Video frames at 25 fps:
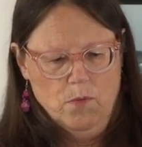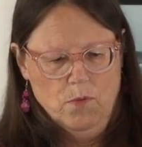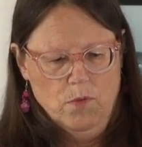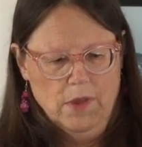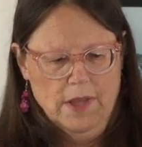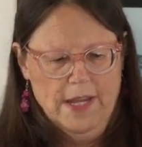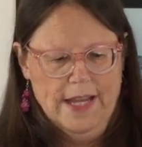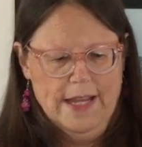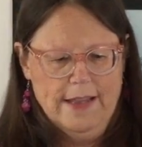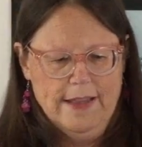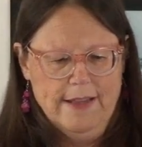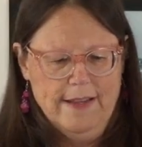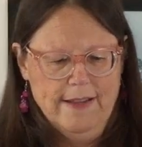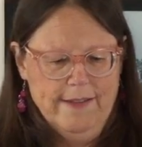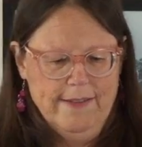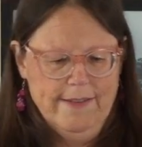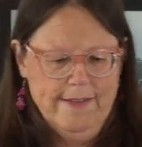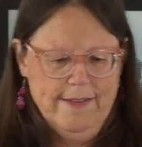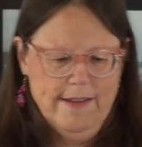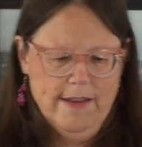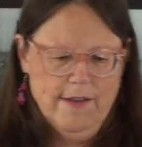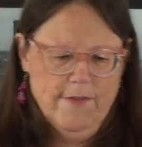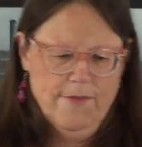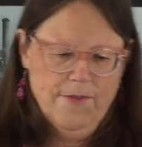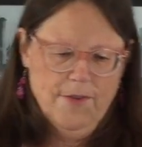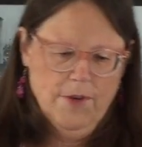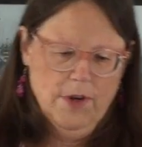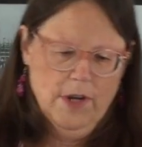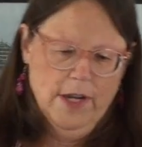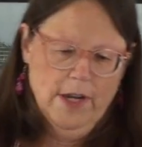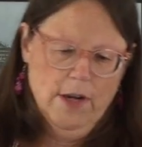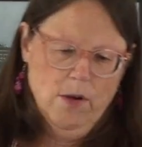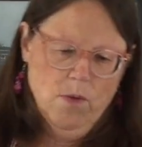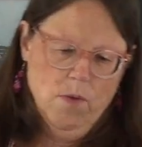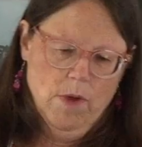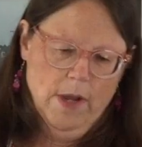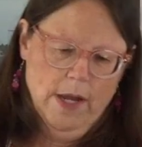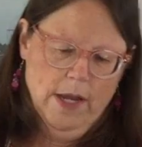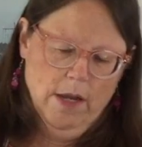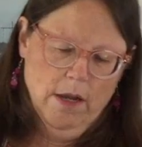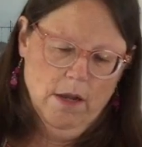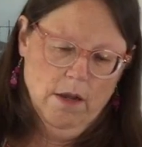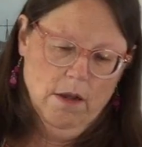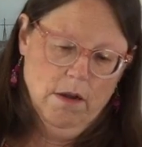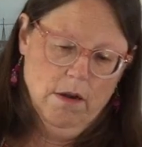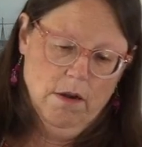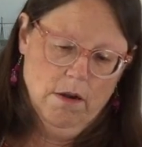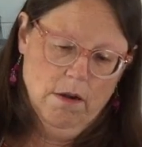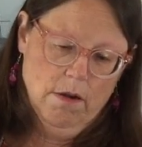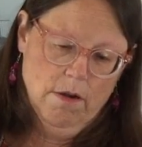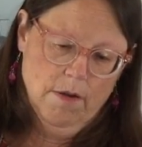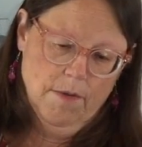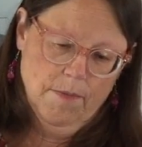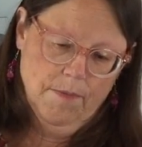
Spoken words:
Let this sit for a little while longer.